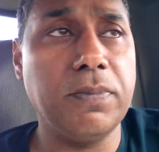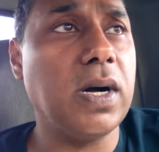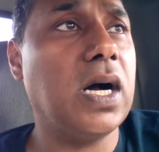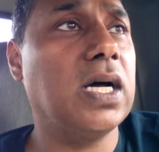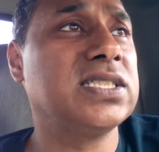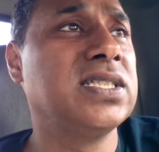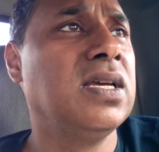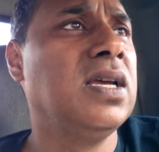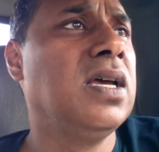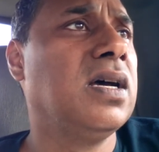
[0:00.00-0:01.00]
boss,
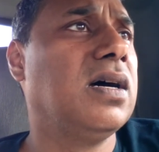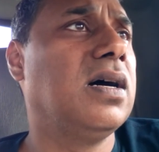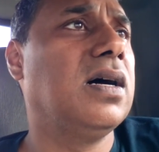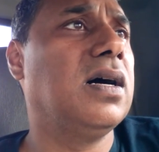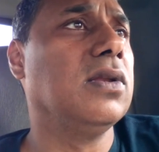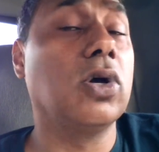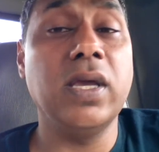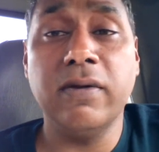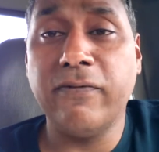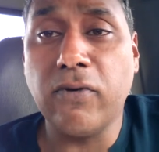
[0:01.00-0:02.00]
uh,
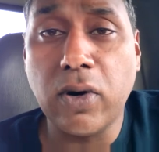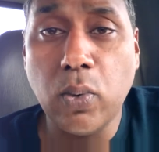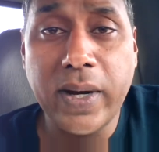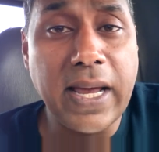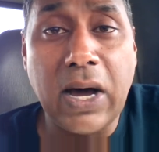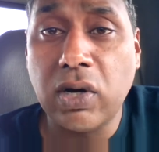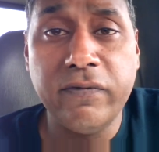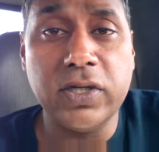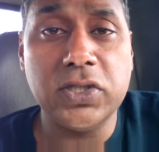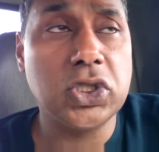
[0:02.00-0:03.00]
looking for a way out of
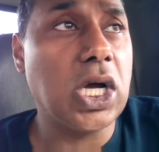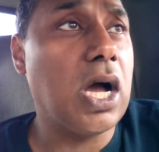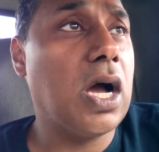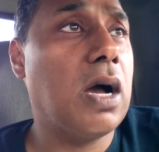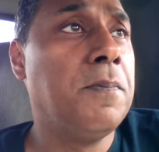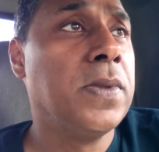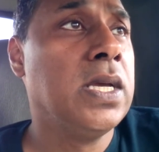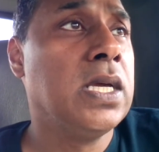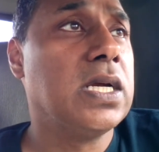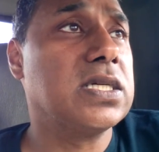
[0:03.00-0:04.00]
your job.
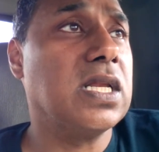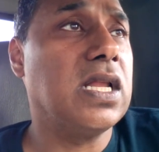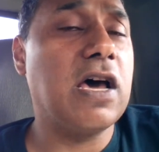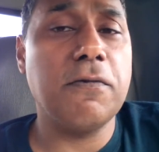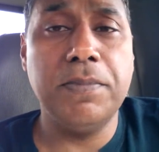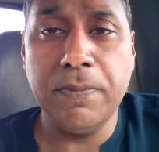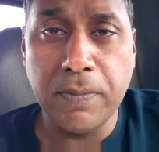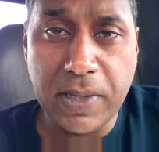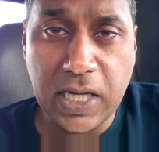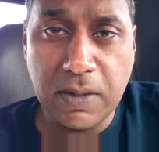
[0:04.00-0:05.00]
There's a lot of people
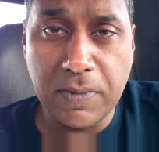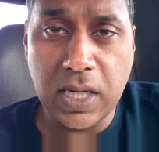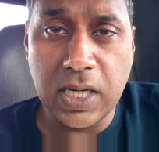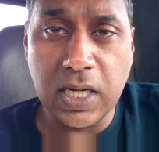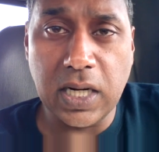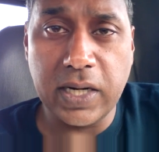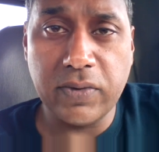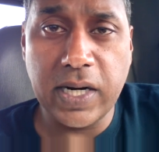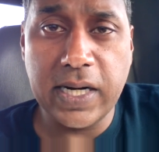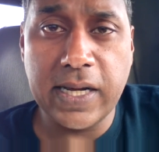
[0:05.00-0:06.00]
making money online
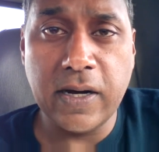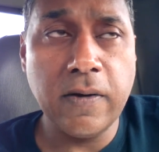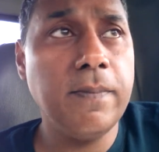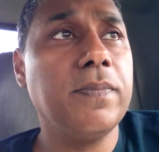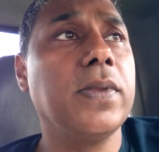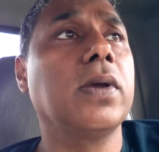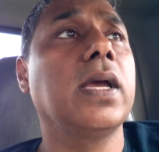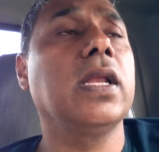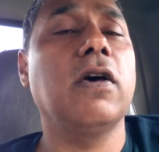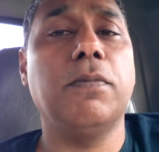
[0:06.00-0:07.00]
right now. Okay,
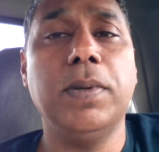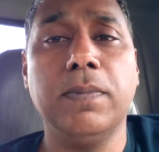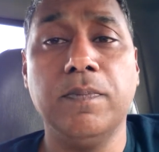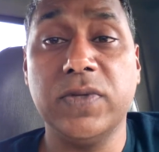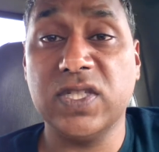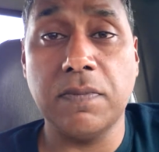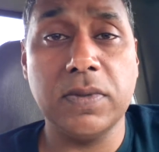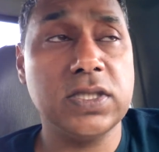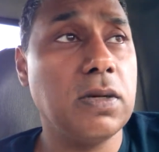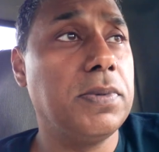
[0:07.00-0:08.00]
a lot of people. Some
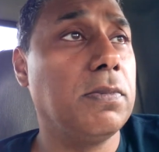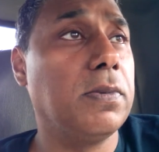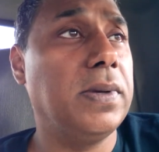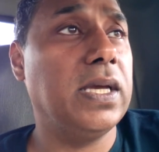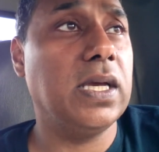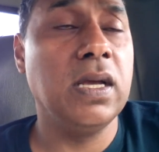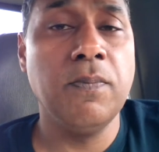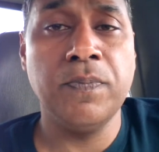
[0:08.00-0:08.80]
some people are making